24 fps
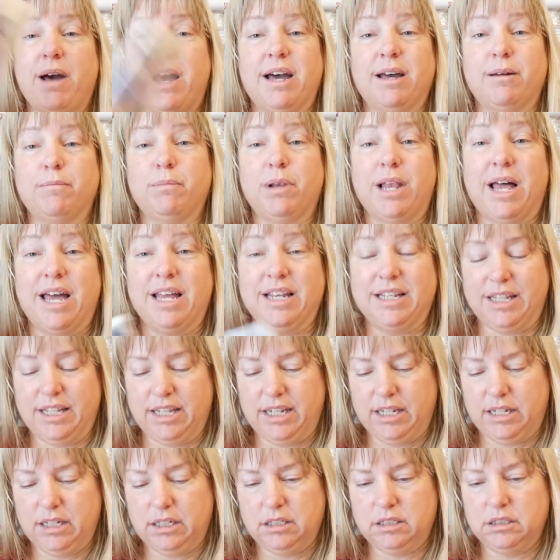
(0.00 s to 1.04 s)
to
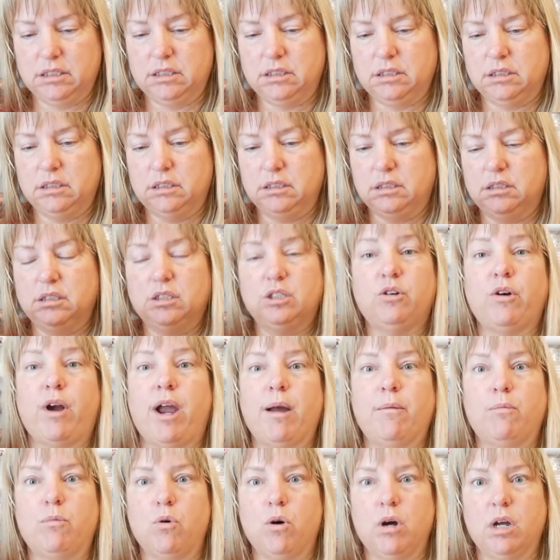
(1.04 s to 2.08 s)
blindly
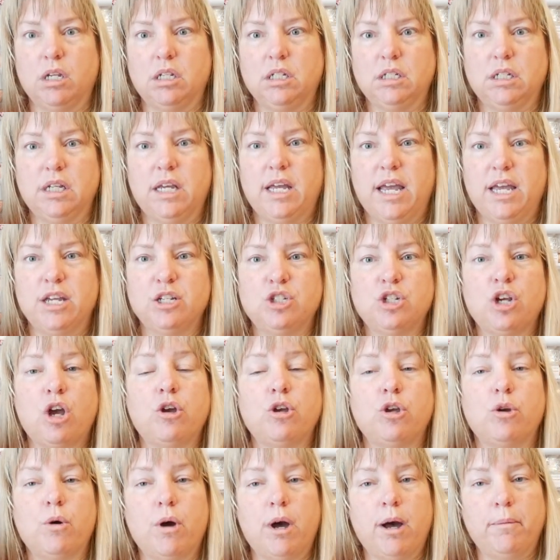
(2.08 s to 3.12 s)
grab one and show
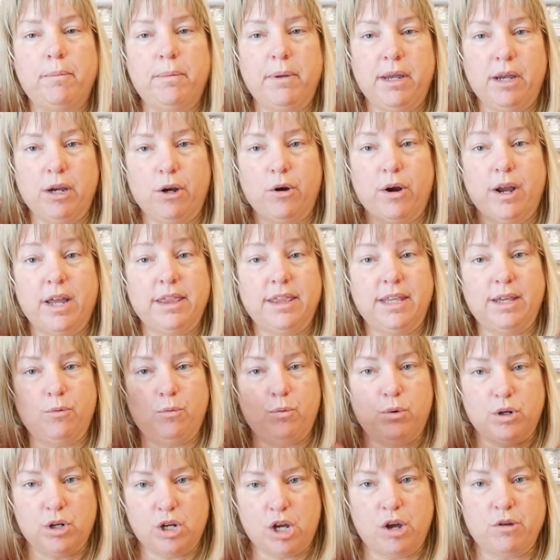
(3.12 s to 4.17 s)
you up here and then
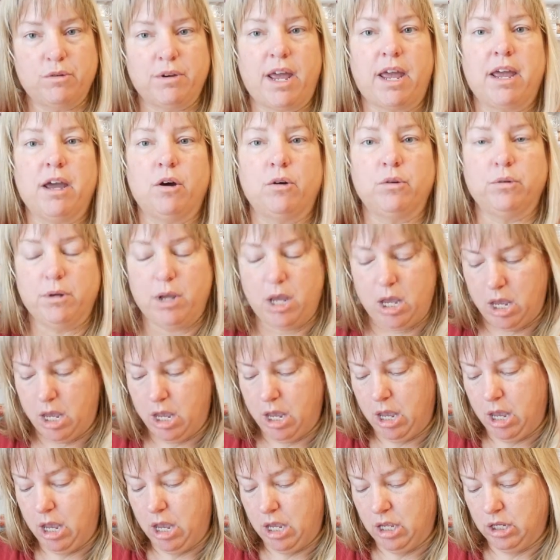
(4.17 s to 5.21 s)
we'll go down
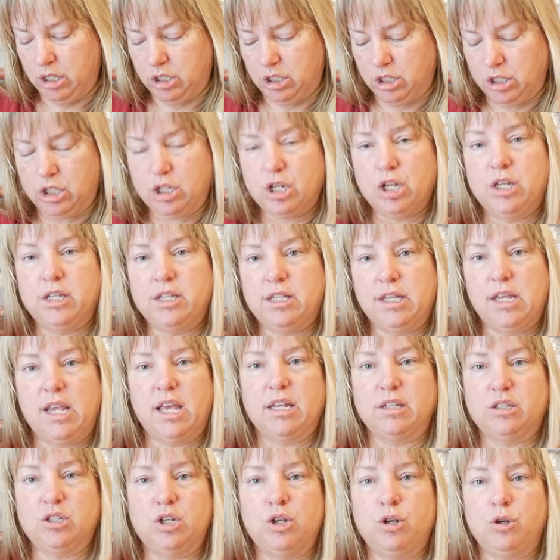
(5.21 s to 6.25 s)
to,
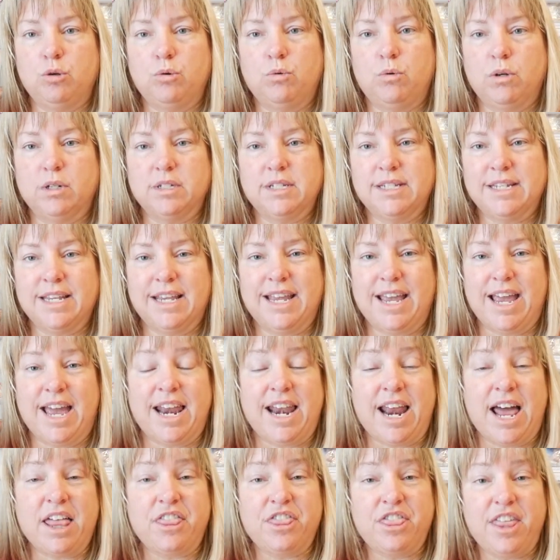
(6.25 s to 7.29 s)
to see.
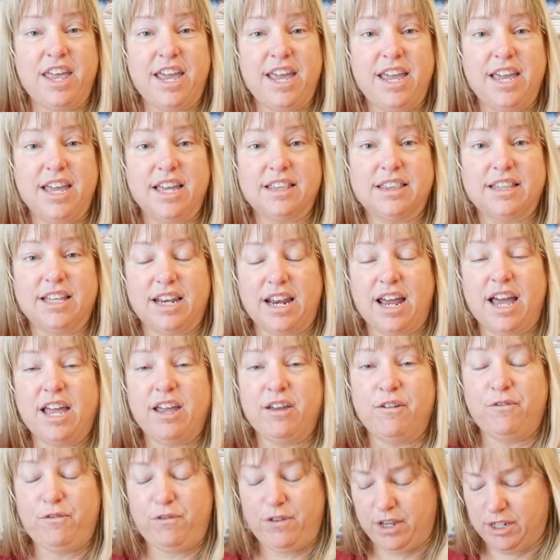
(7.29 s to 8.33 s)
And I think that I
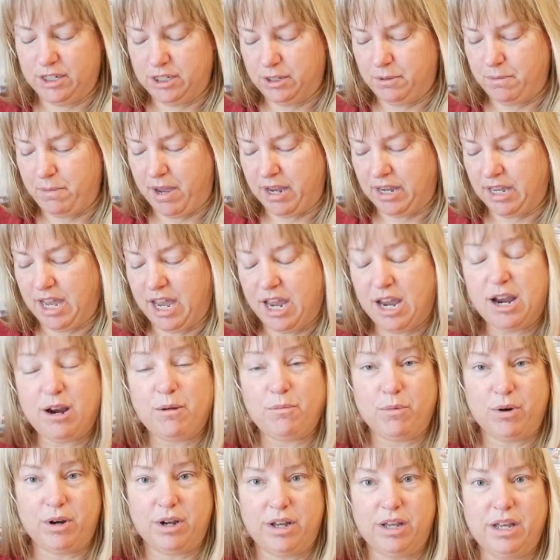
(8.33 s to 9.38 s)
have fixed my
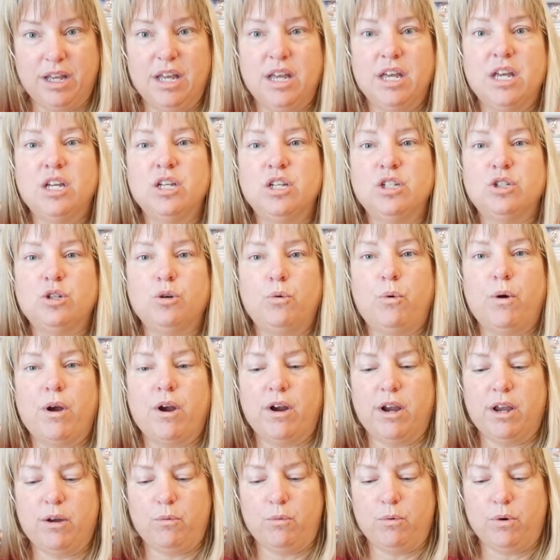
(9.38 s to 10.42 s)
camera to
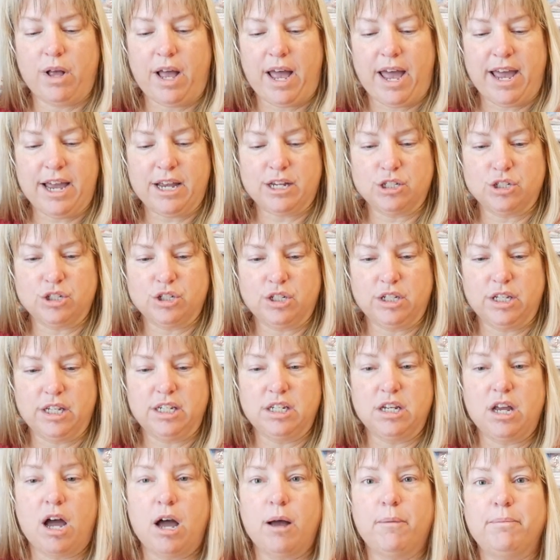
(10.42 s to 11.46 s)
where it will actually
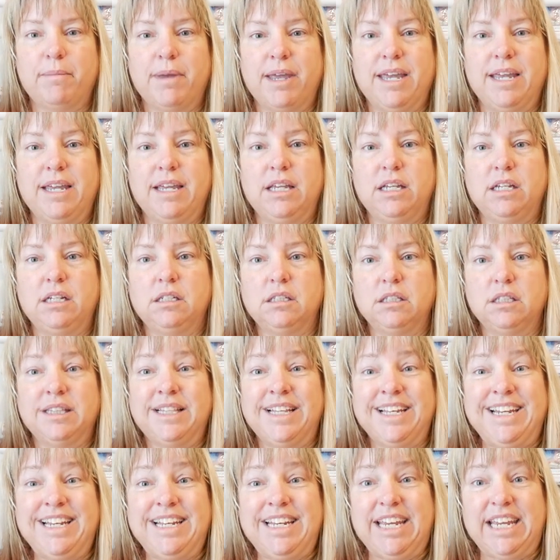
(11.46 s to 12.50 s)
not be
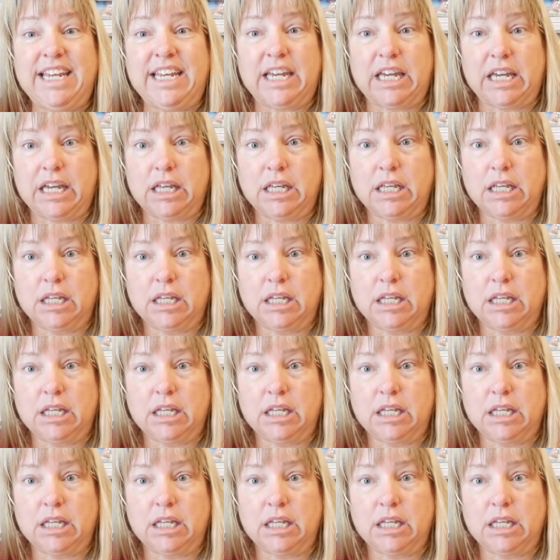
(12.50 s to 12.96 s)
leaning.